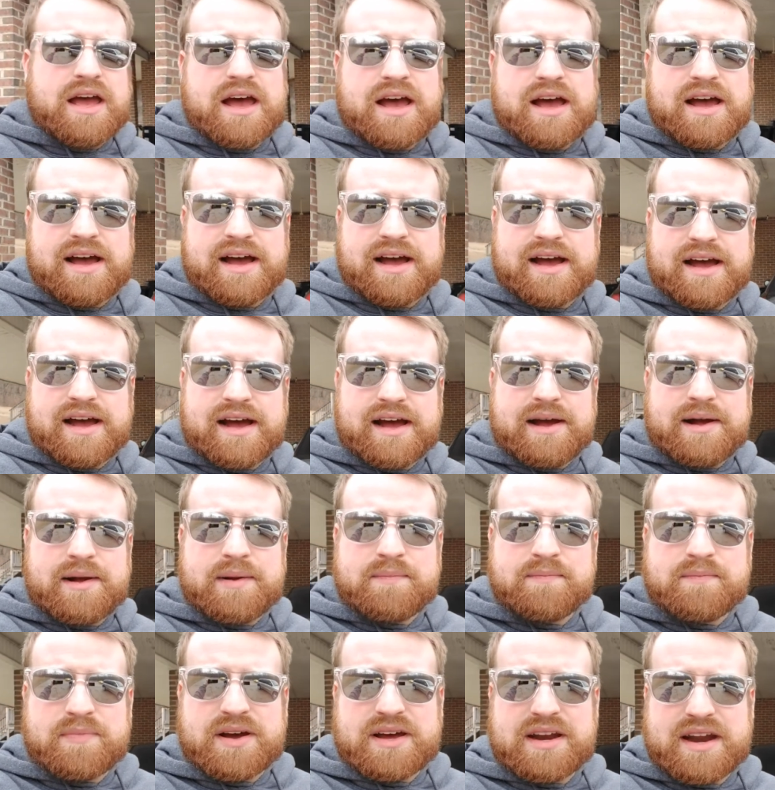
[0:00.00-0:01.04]

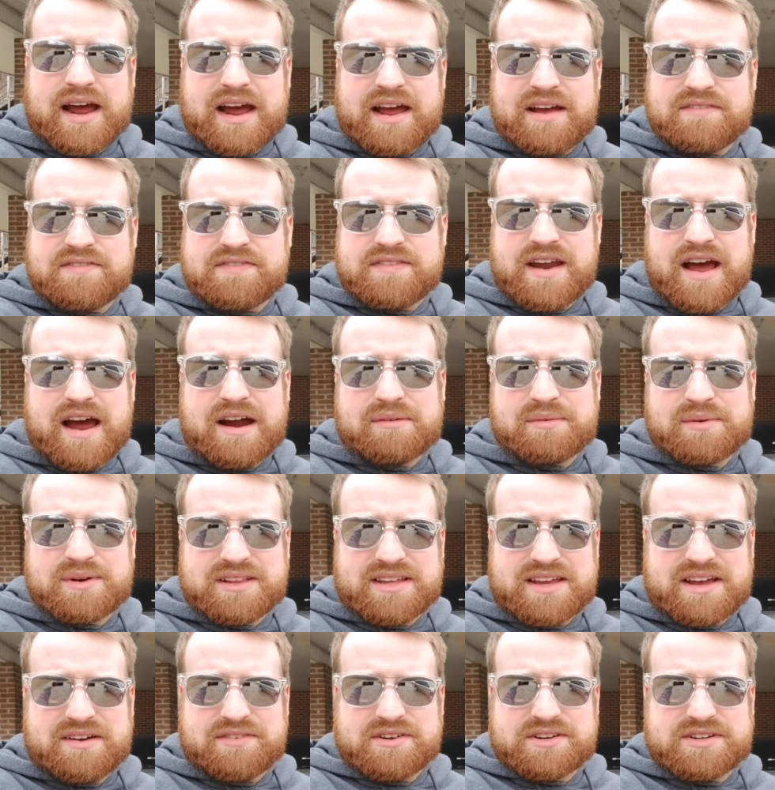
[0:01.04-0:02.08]
Um, but I've not
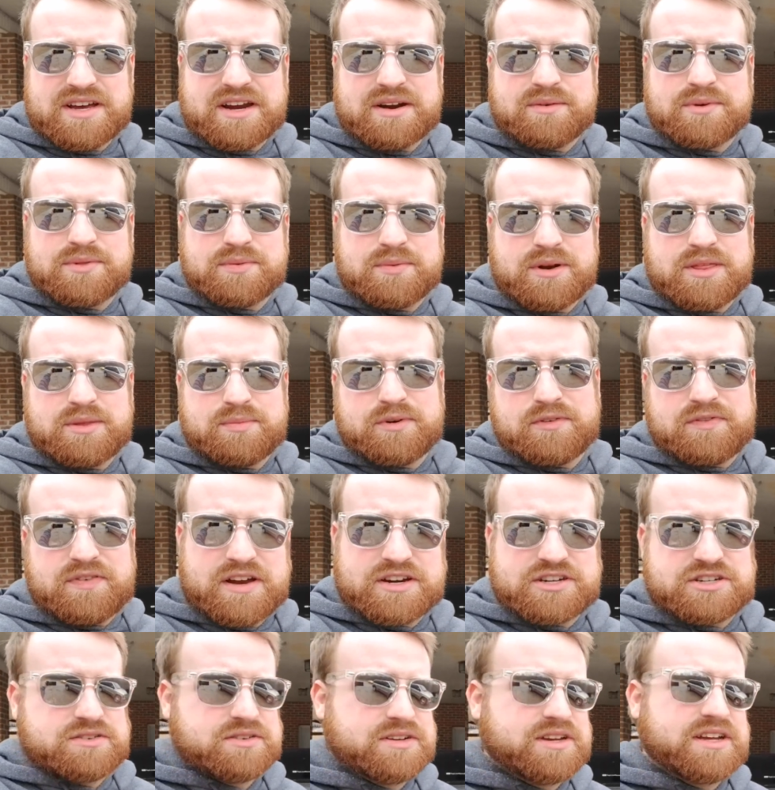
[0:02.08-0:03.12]
really ever done it with one of the
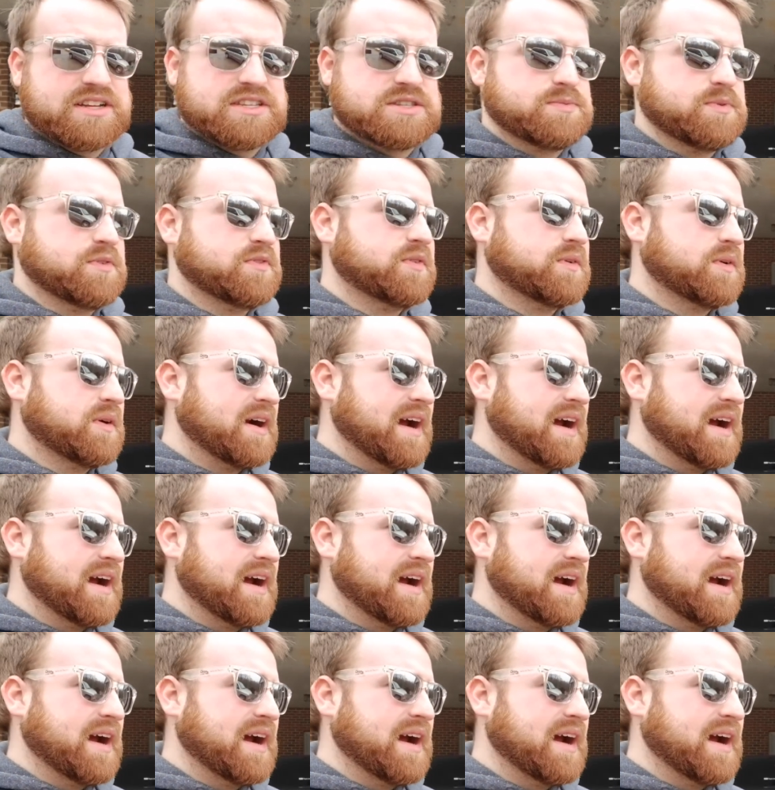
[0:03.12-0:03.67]
professional kits before.